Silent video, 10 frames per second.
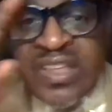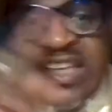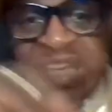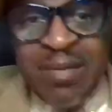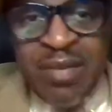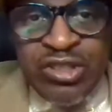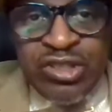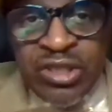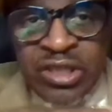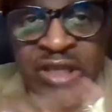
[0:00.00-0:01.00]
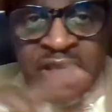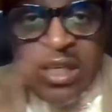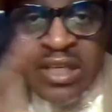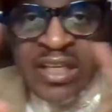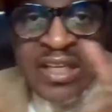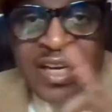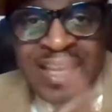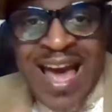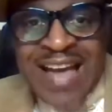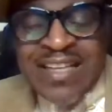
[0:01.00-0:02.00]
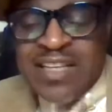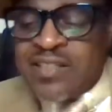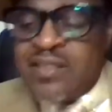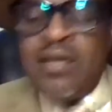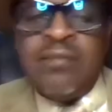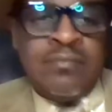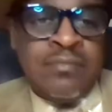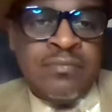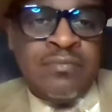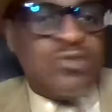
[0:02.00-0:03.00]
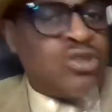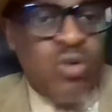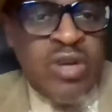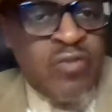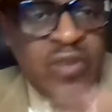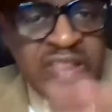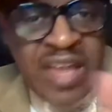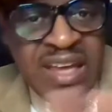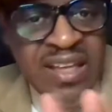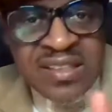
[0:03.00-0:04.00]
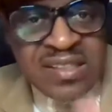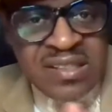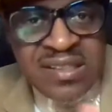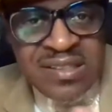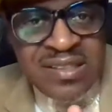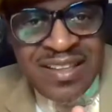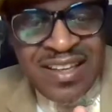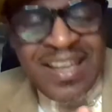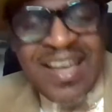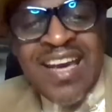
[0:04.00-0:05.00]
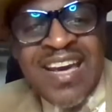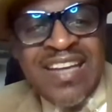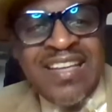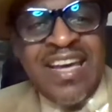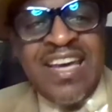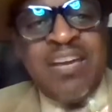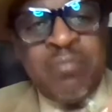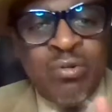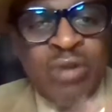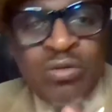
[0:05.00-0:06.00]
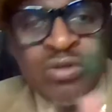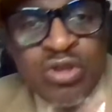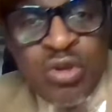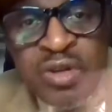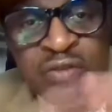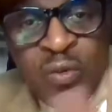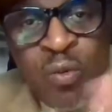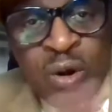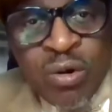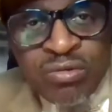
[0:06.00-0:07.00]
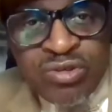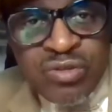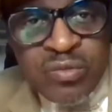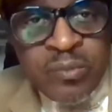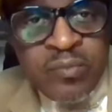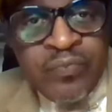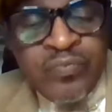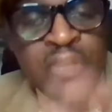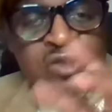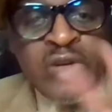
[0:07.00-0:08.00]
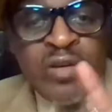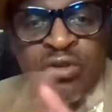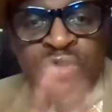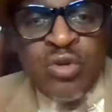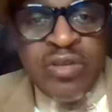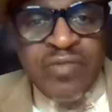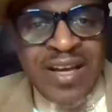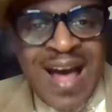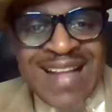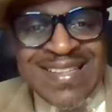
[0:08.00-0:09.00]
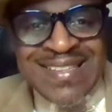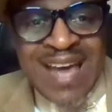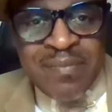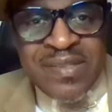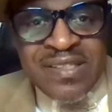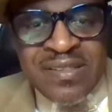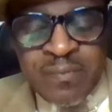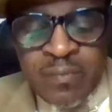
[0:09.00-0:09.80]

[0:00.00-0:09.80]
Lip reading: Image, likeness. Two different things. In the Hebrew, those are two different words. So those are two different concepts.